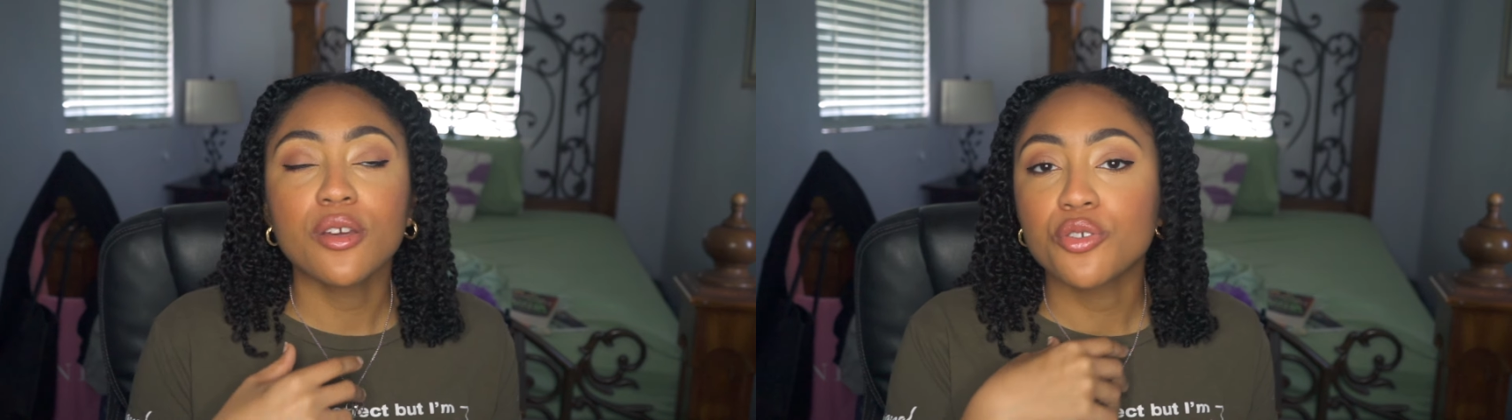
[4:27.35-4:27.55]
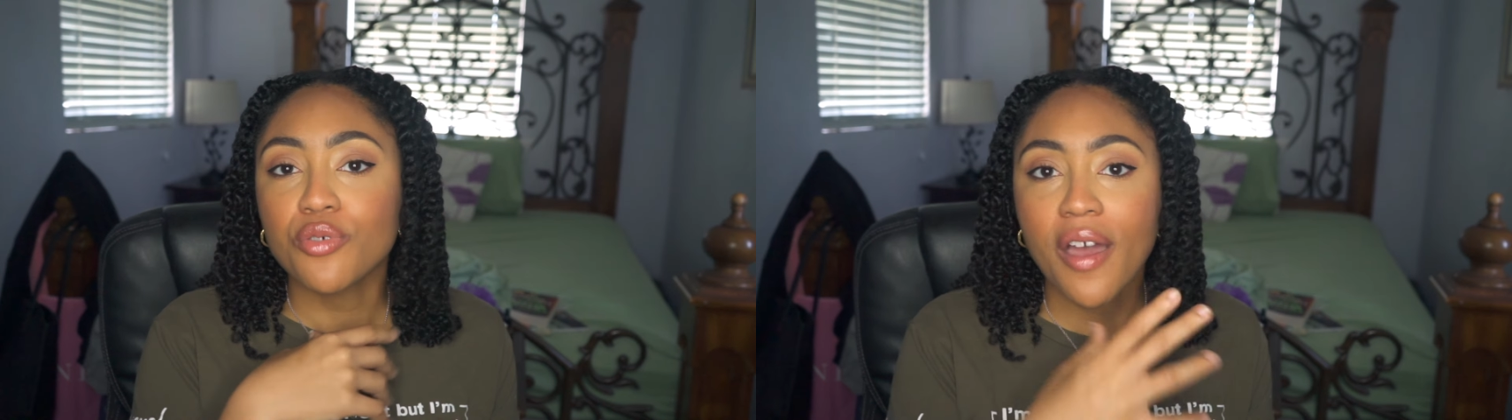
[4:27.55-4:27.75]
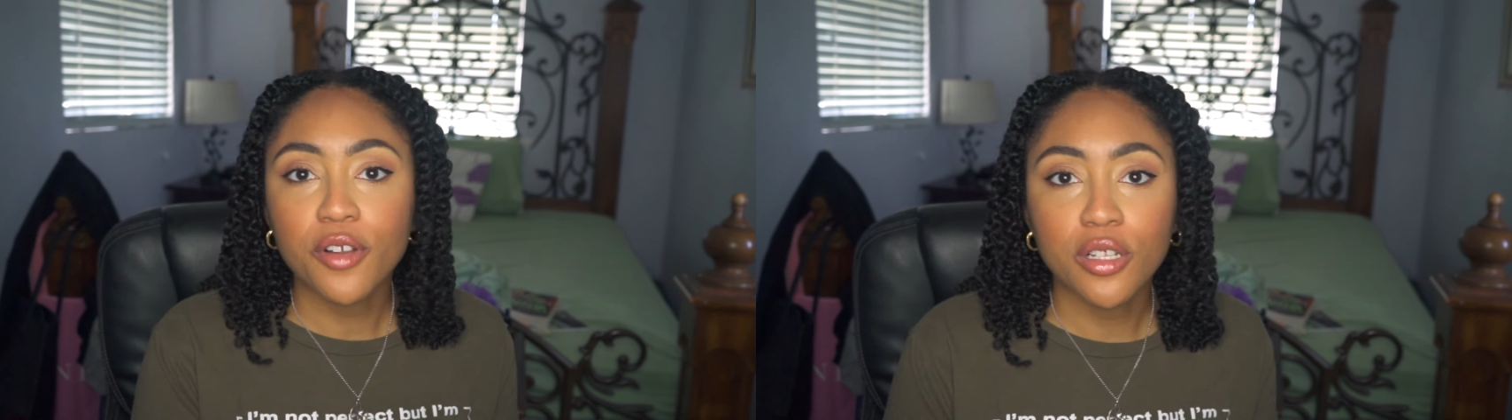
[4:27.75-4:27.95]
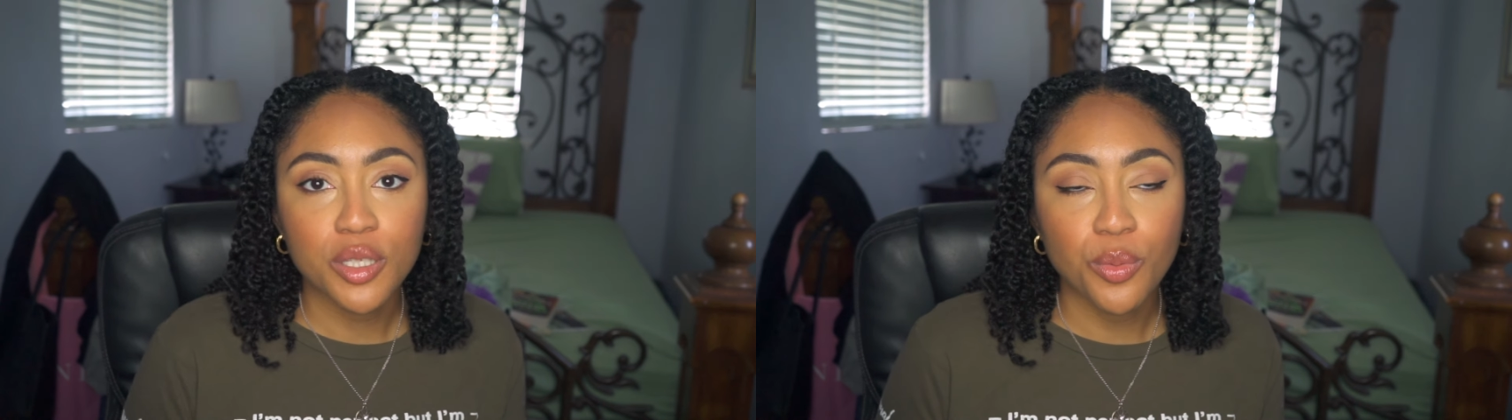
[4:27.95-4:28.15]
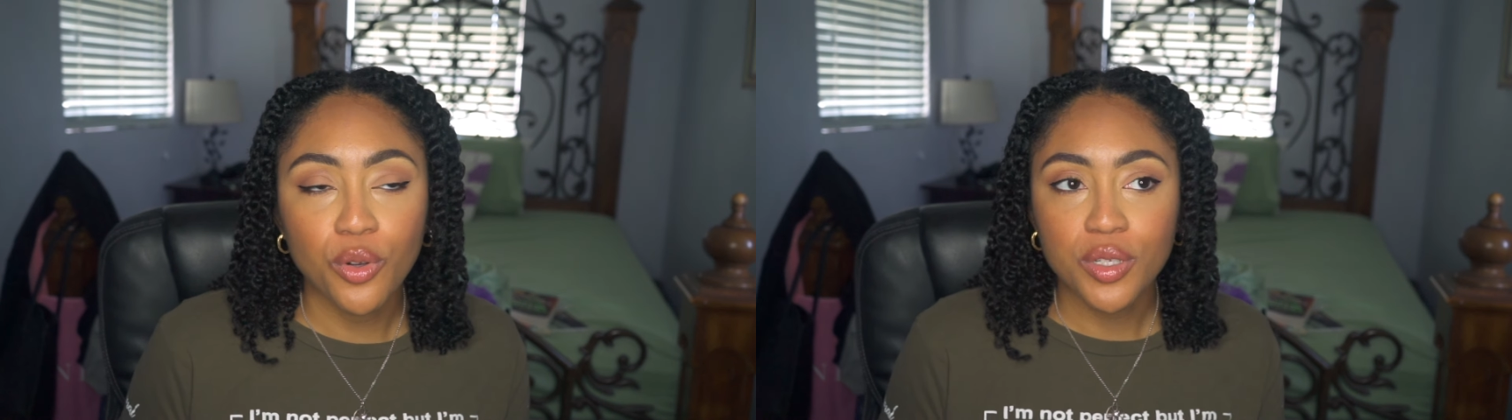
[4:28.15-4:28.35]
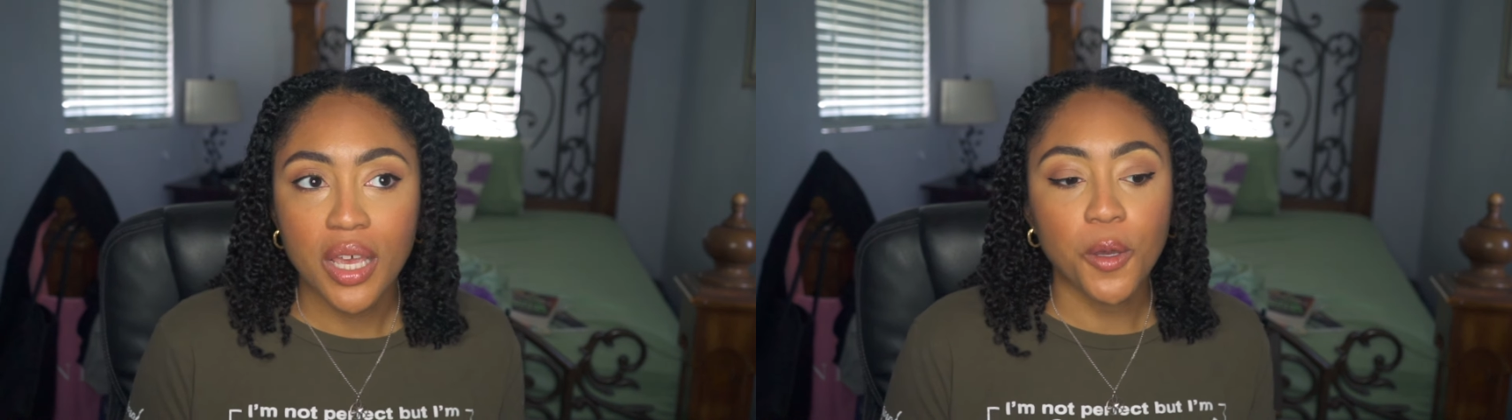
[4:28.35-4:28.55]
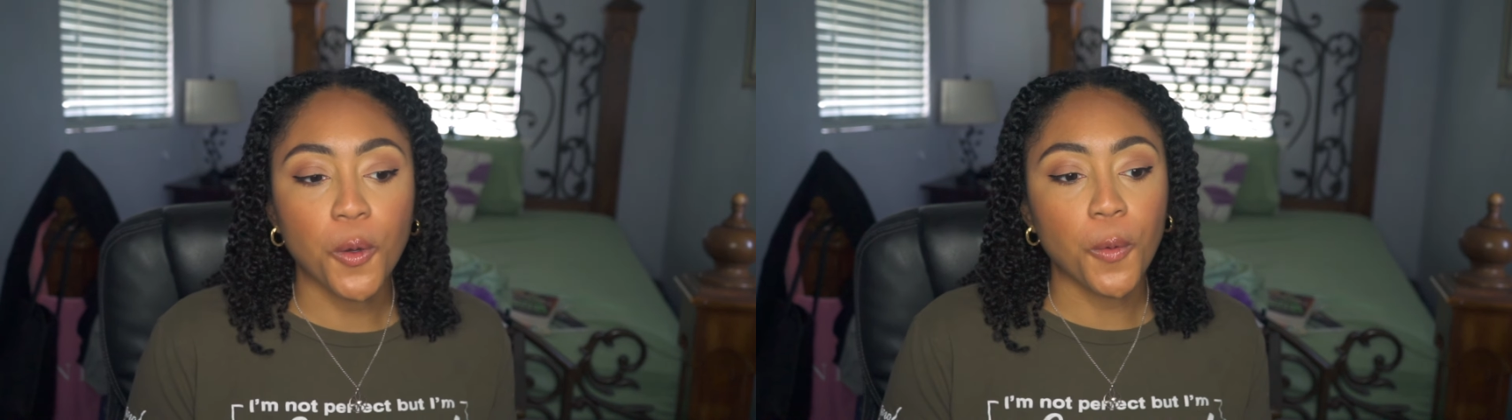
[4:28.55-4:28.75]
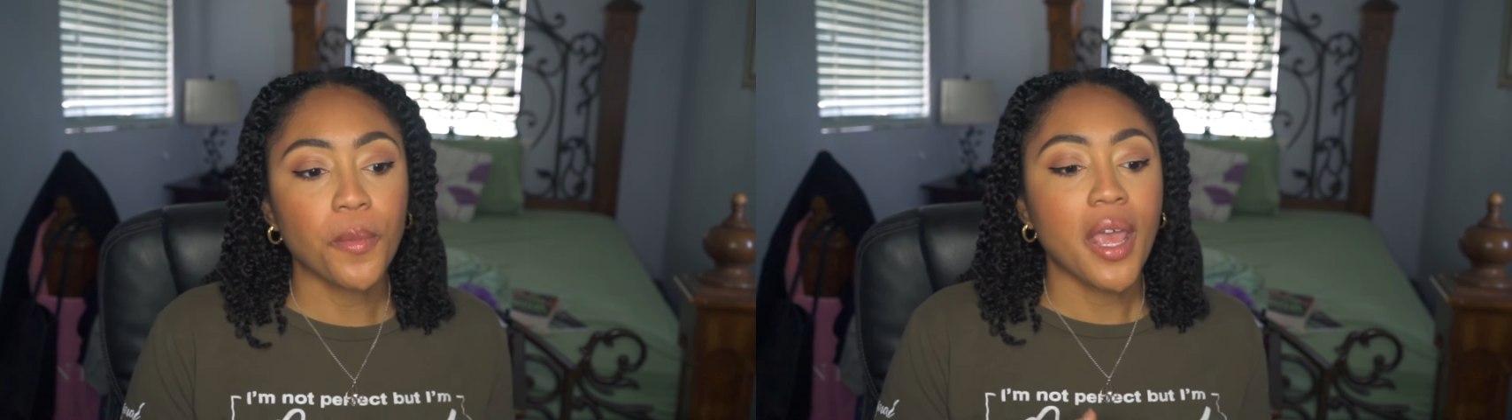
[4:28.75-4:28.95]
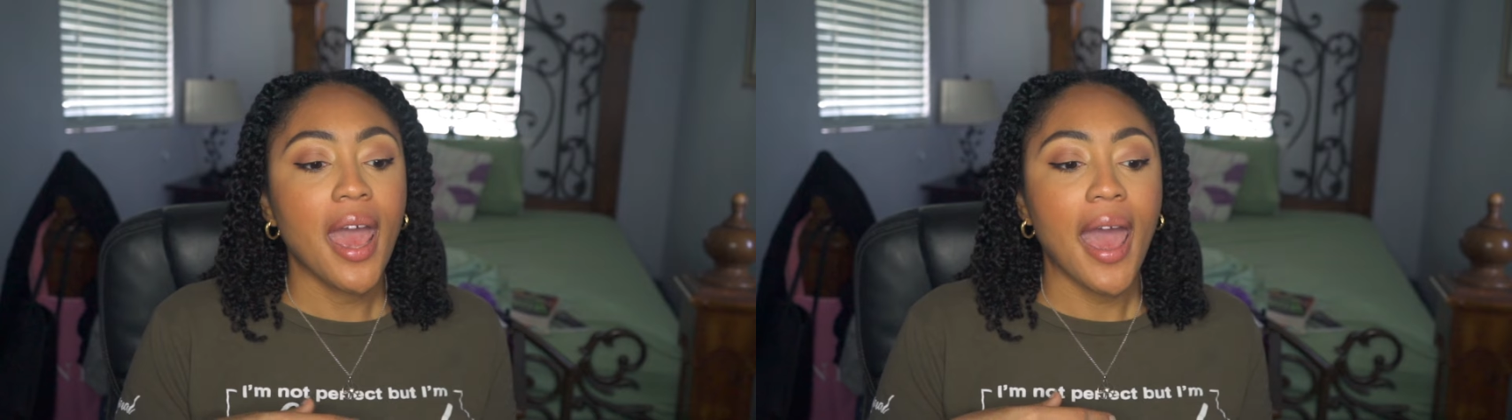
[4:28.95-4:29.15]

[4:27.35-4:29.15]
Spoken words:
they're driving on this motorcycle,